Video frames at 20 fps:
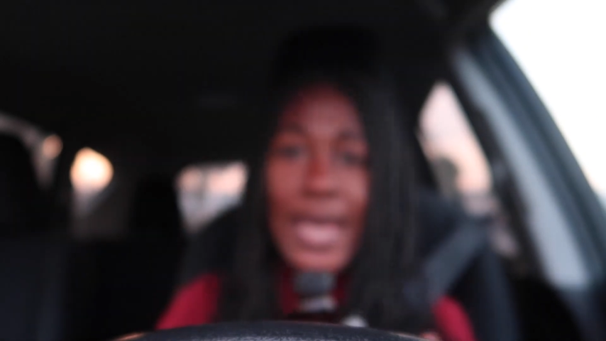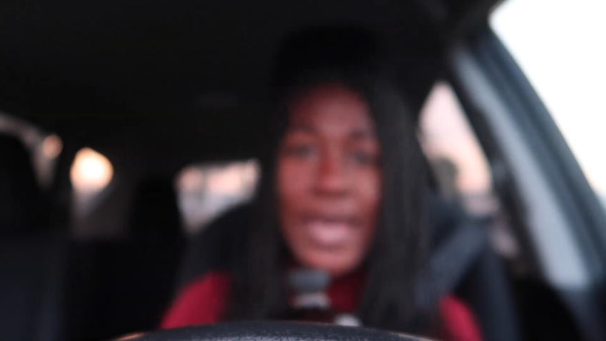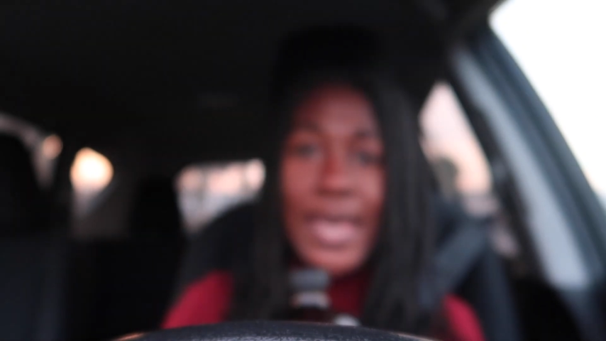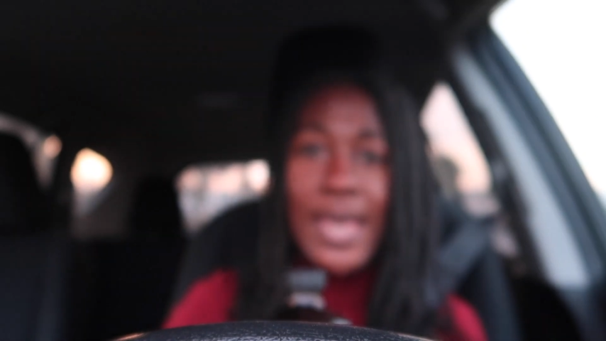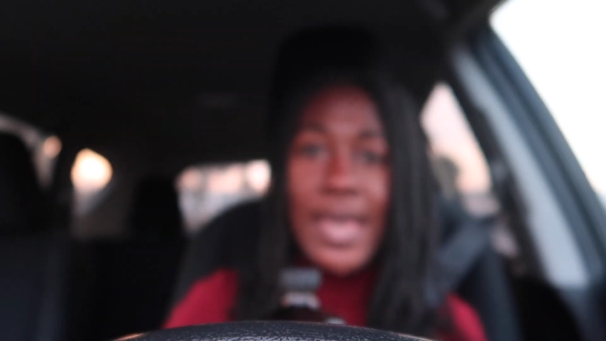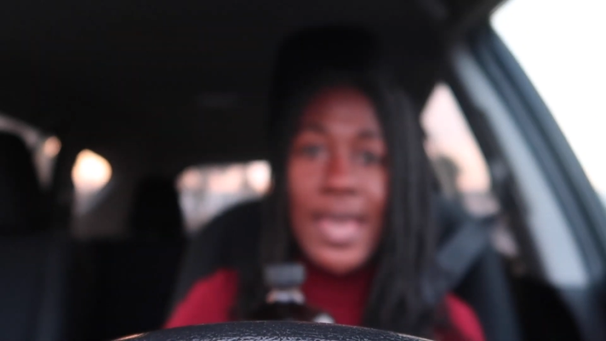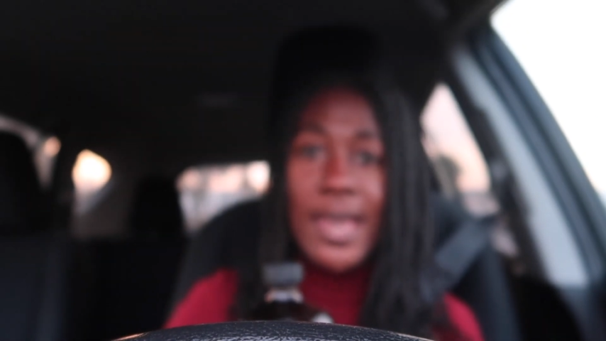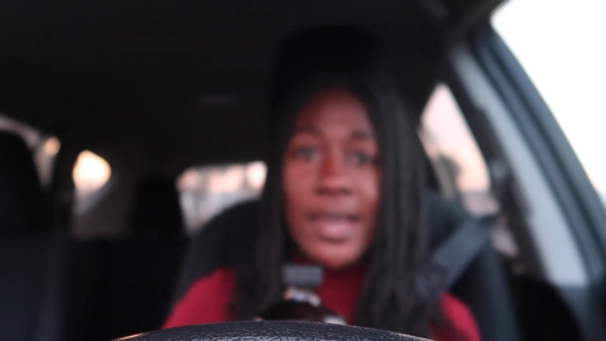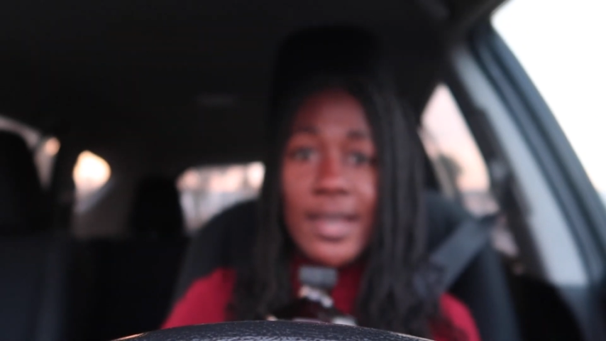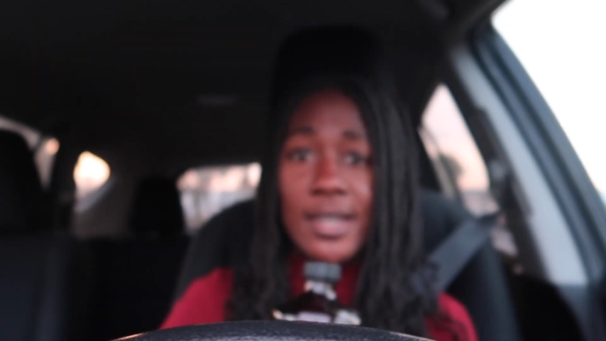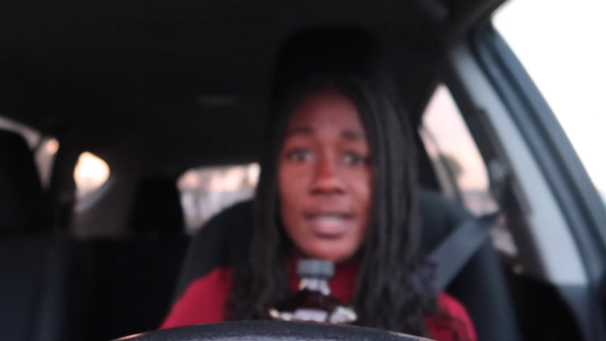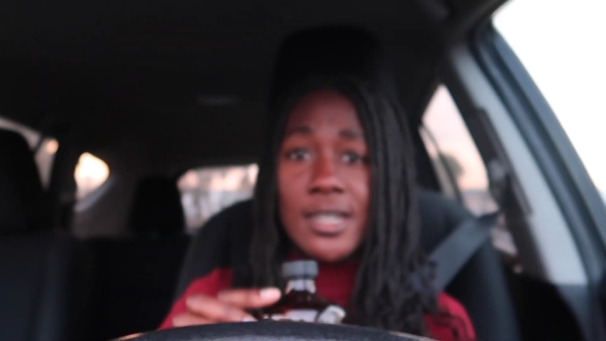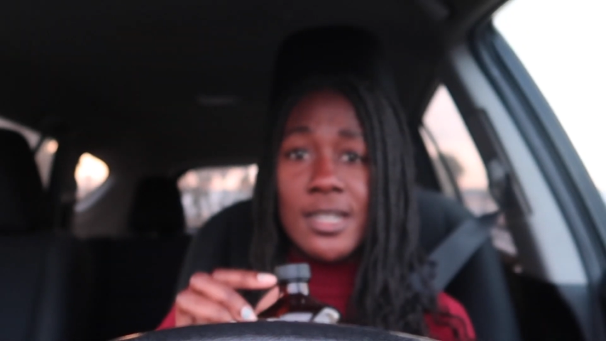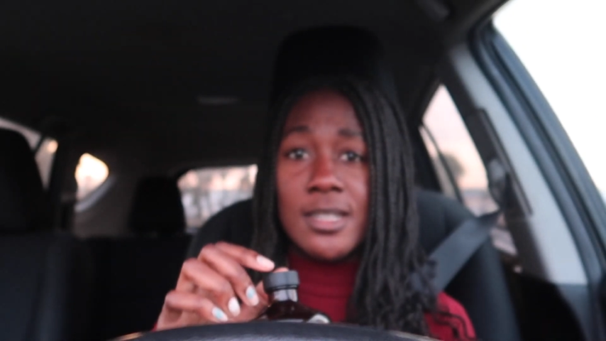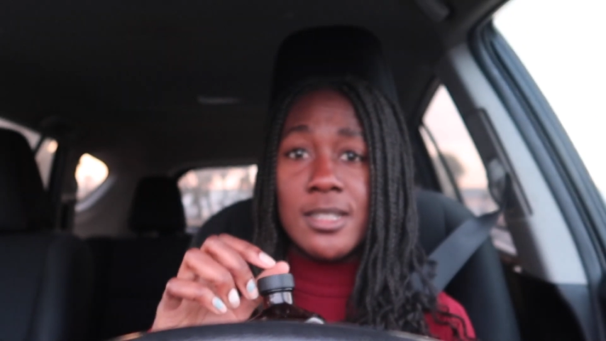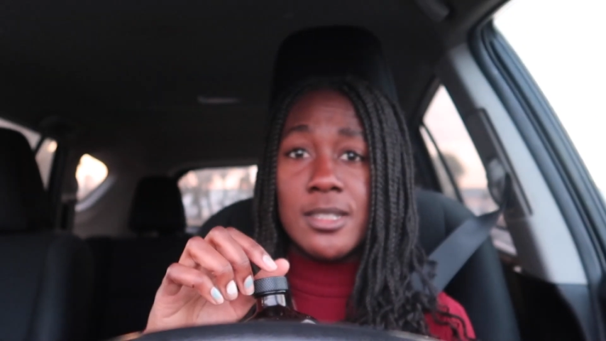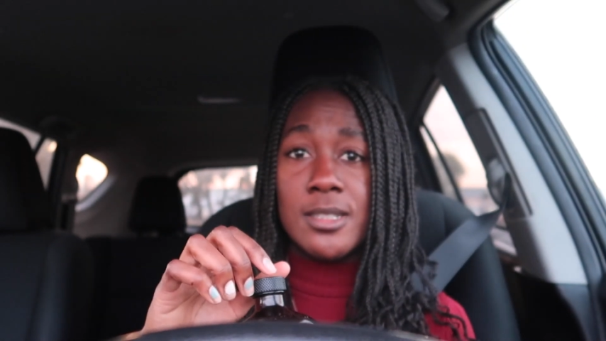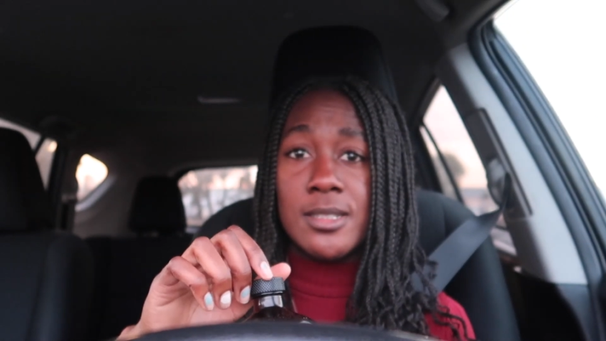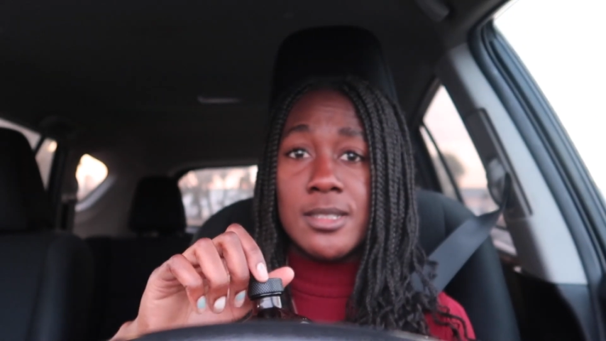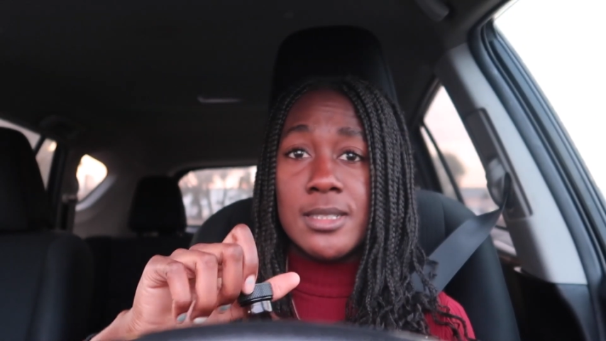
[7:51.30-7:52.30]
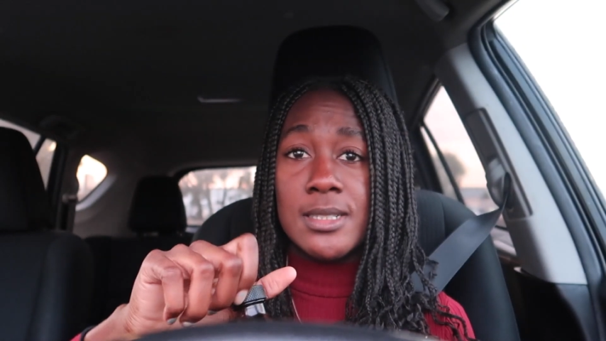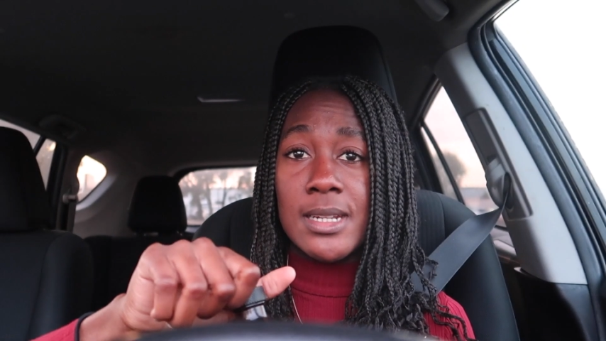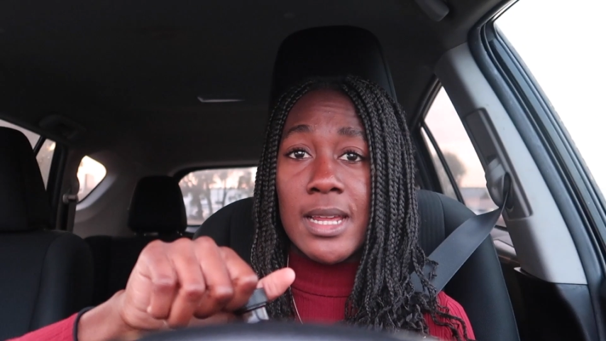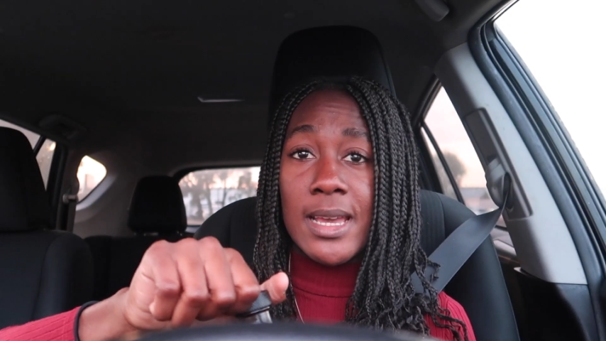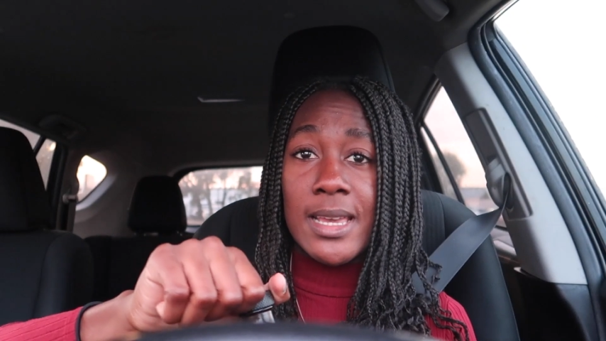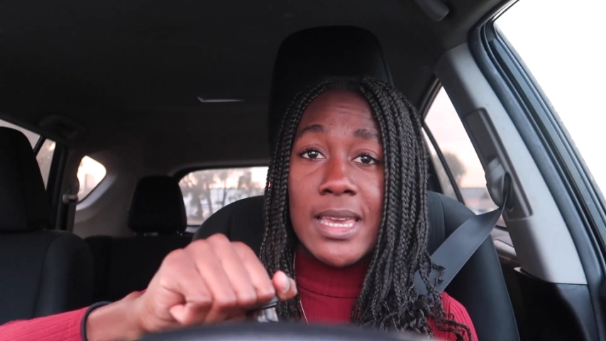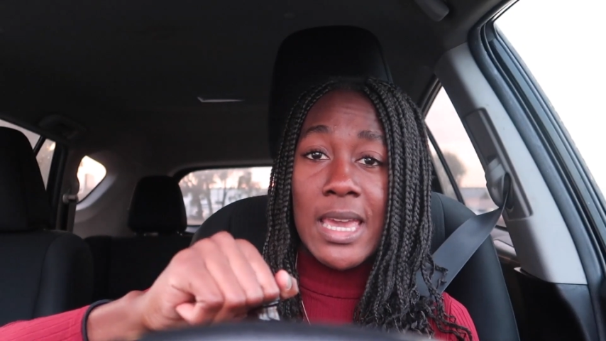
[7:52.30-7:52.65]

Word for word: And